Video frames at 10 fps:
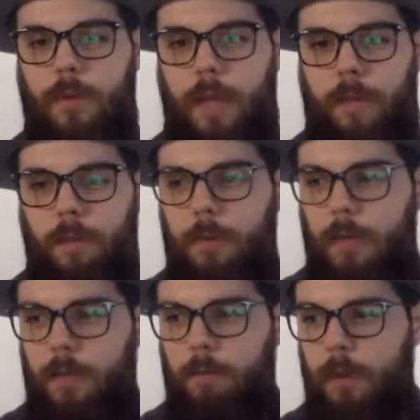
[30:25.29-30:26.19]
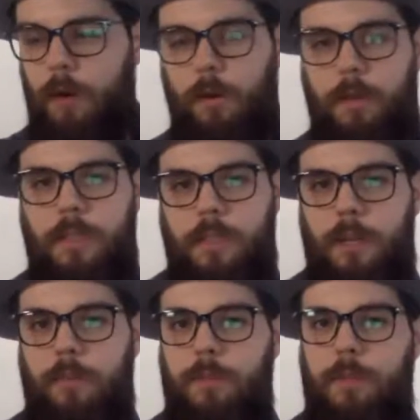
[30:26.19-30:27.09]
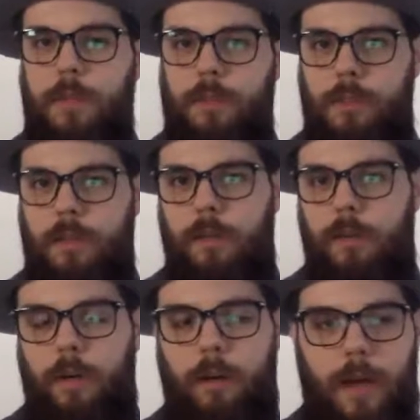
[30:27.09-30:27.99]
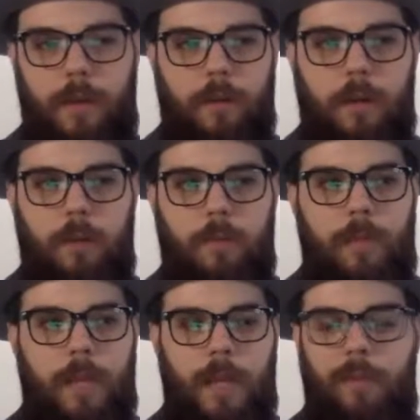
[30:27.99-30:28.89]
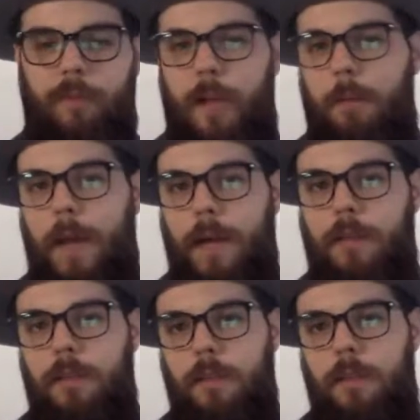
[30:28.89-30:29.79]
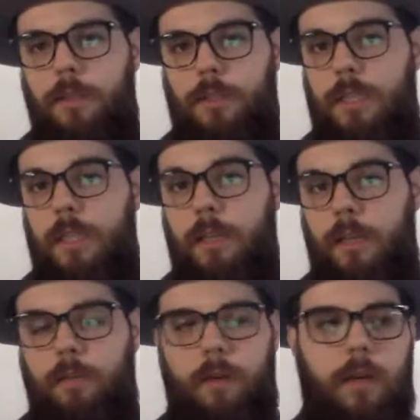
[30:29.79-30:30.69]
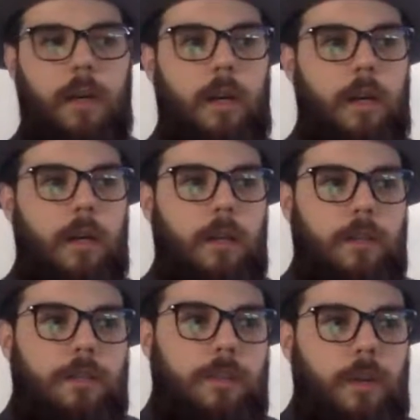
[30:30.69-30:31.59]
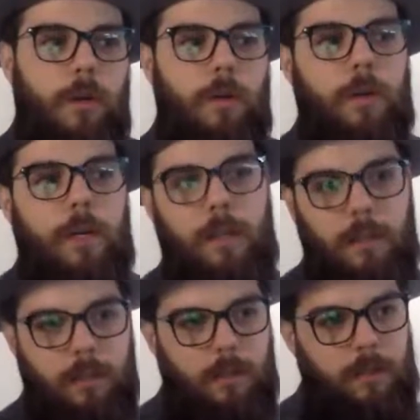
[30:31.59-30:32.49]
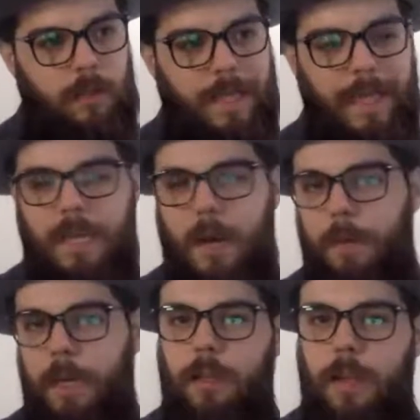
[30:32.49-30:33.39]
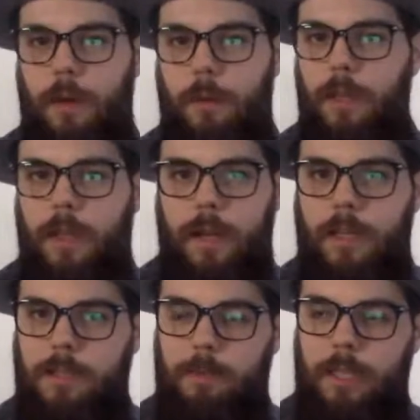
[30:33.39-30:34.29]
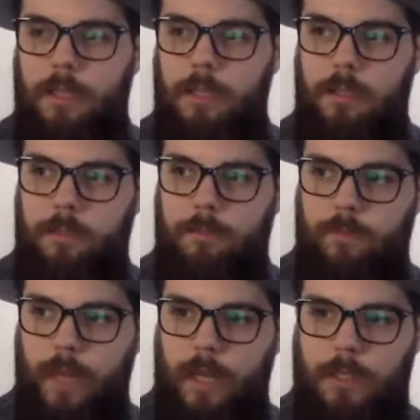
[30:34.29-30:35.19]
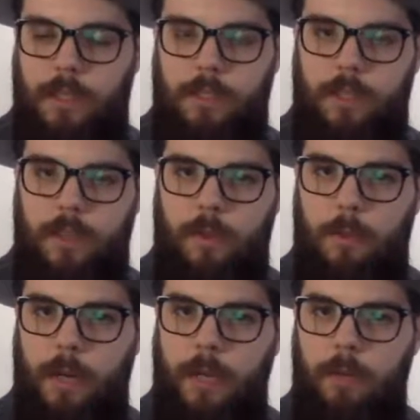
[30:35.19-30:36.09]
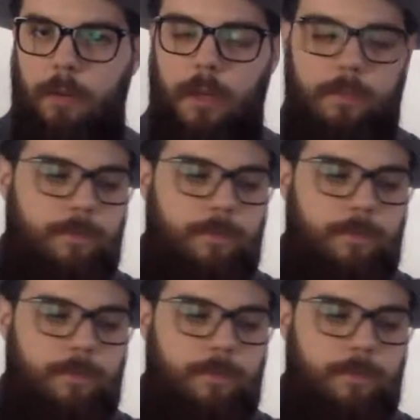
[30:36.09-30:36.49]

Everybody bought all this stuff 2 years ago or a year and a half ago, and Fanbacked just didn't deliver it. So that's happening a lot with a lot of these places. I guess they just get their money and run.